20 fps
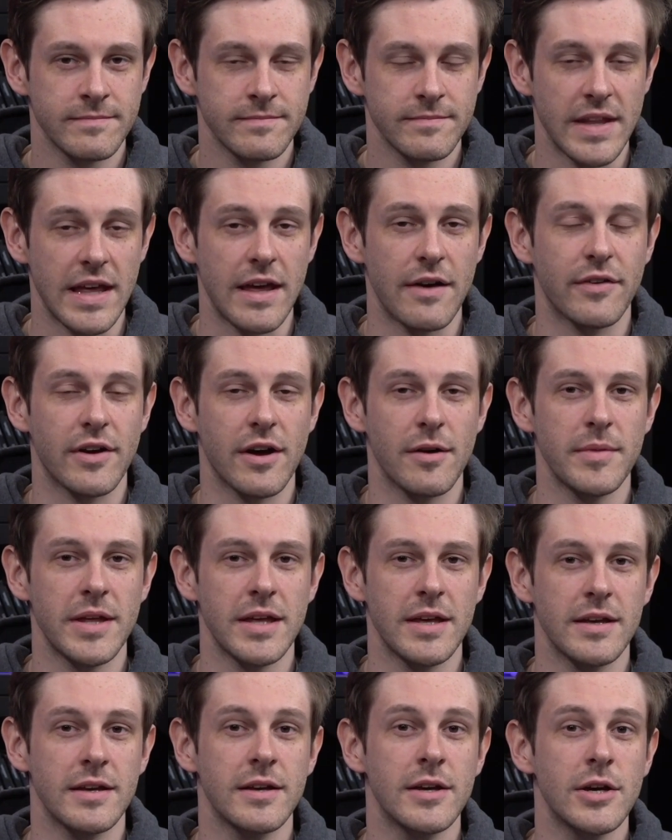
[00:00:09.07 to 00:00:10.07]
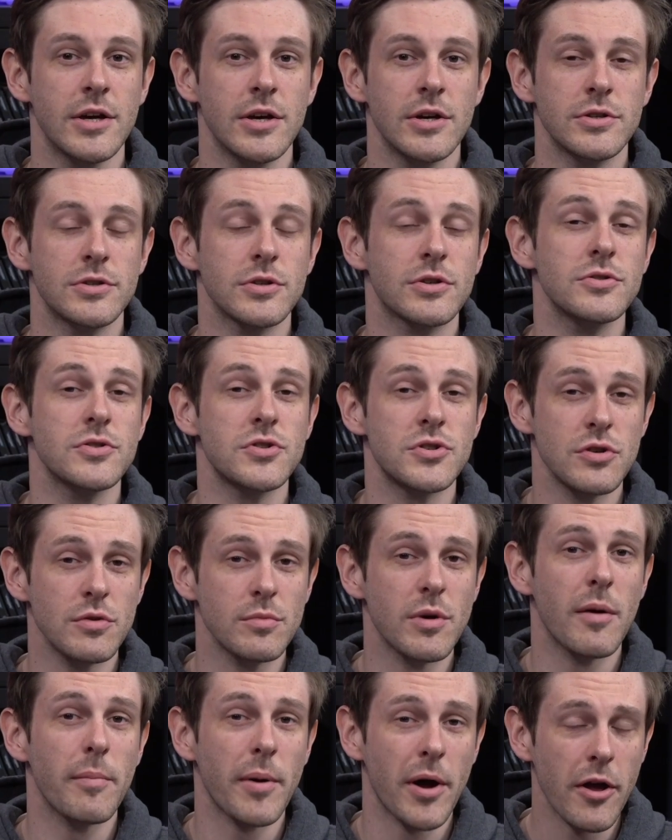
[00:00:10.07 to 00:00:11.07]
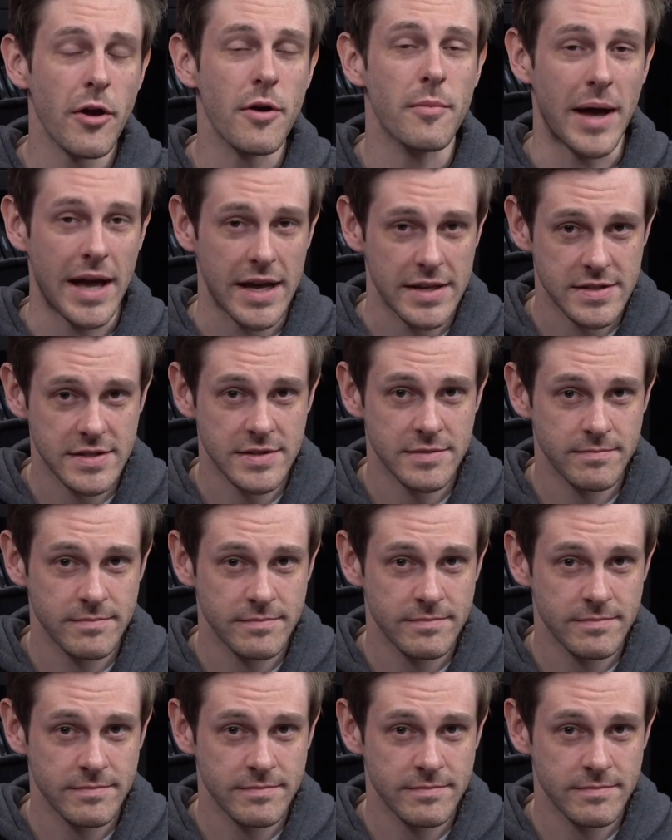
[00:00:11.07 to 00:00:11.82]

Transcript: They have come here to consume our biomass.